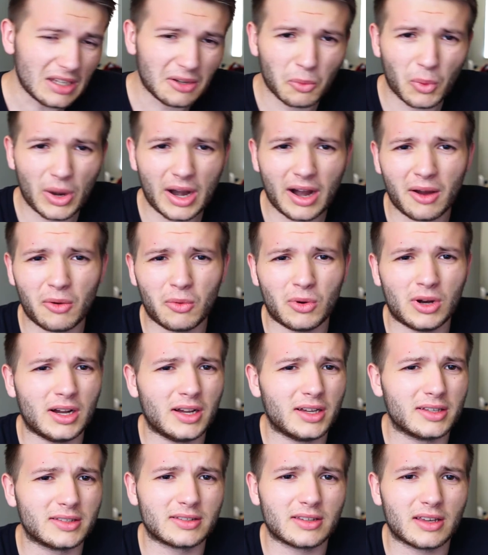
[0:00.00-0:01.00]
Where I
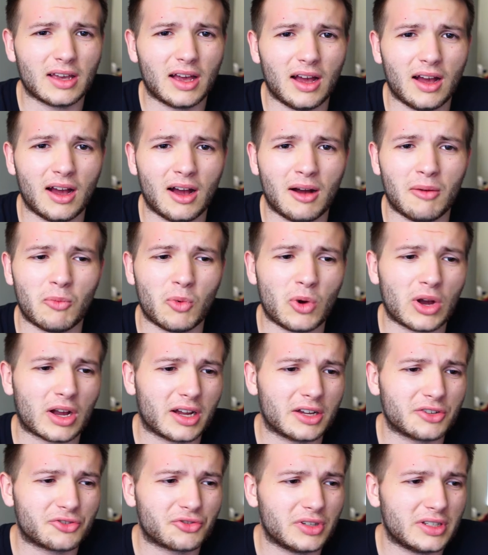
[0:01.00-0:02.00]
was, what
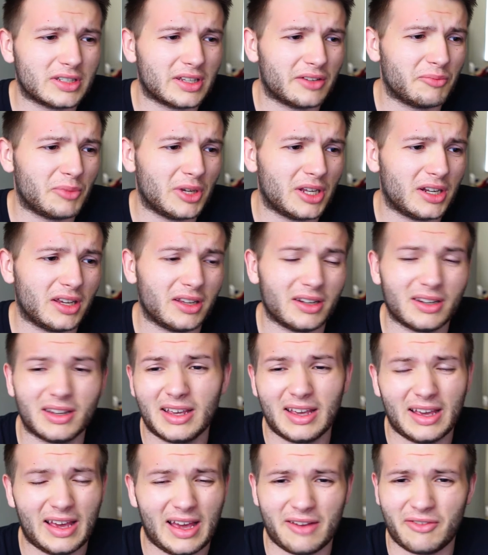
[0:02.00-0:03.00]
countries I've been
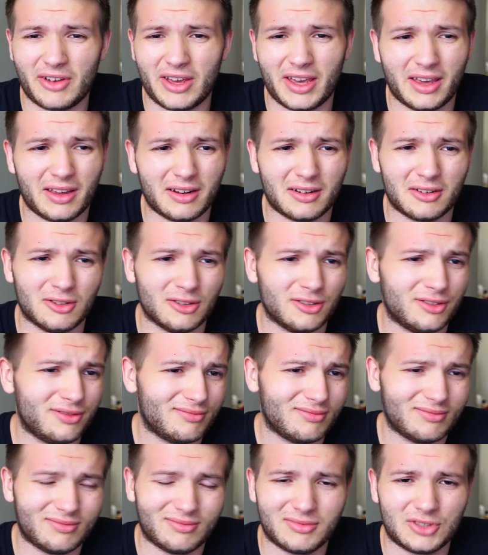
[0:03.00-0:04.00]
in, have I handled
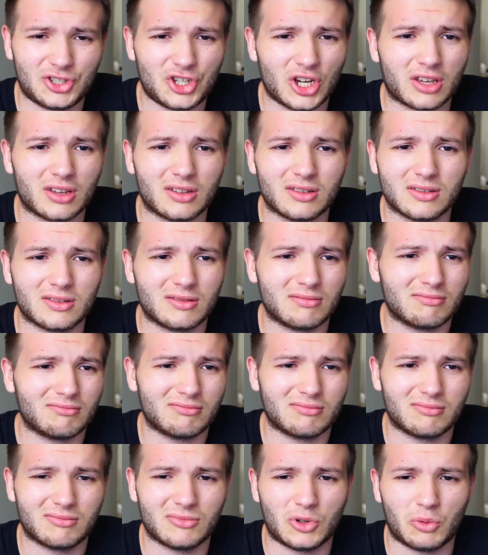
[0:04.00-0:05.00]
chickens
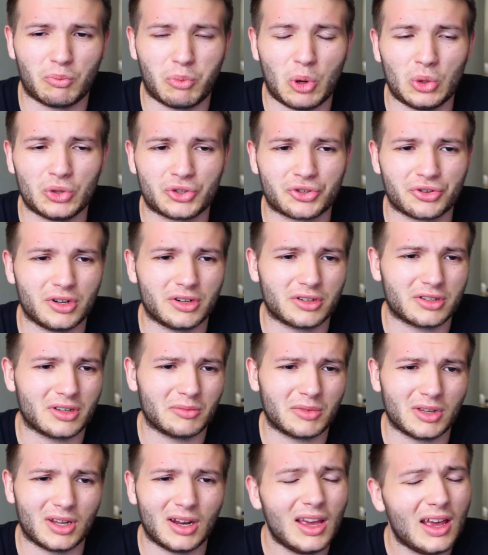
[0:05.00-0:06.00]
or poultry or
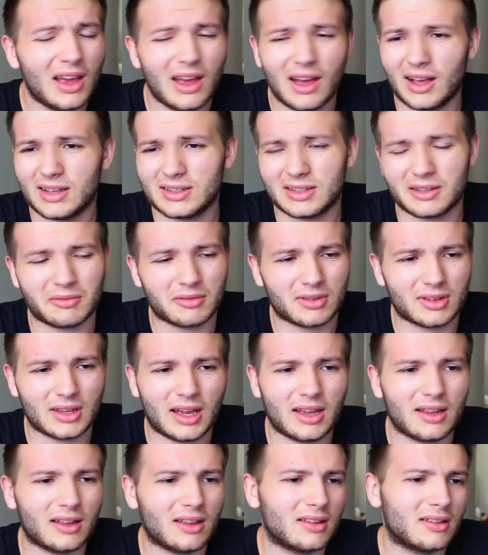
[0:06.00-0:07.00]
something. I was
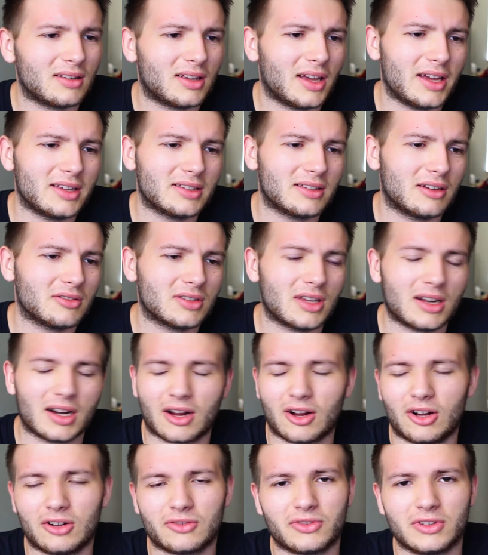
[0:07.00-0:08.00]
like, guys, I was at a
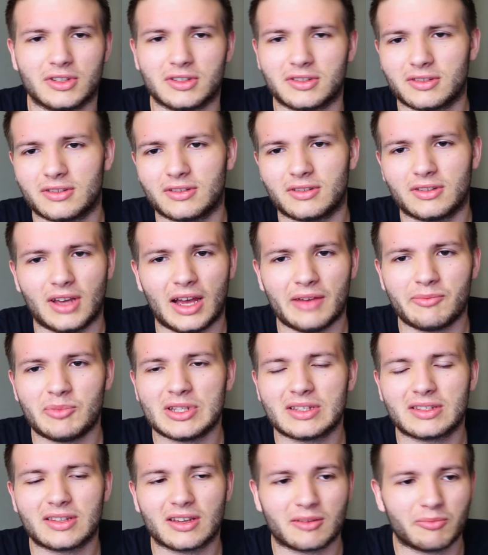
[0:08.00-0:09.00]
conference. I've
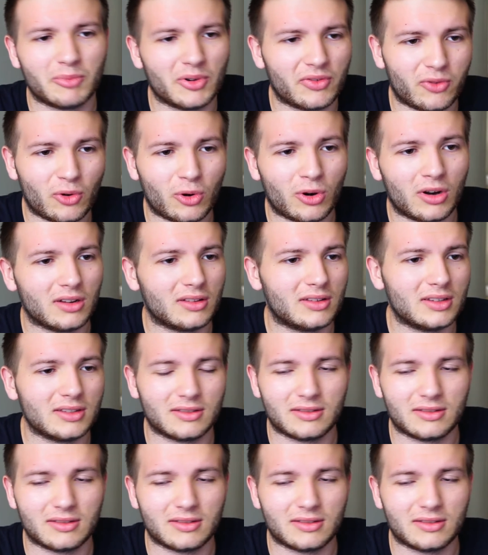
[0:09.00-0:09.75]
been sick before.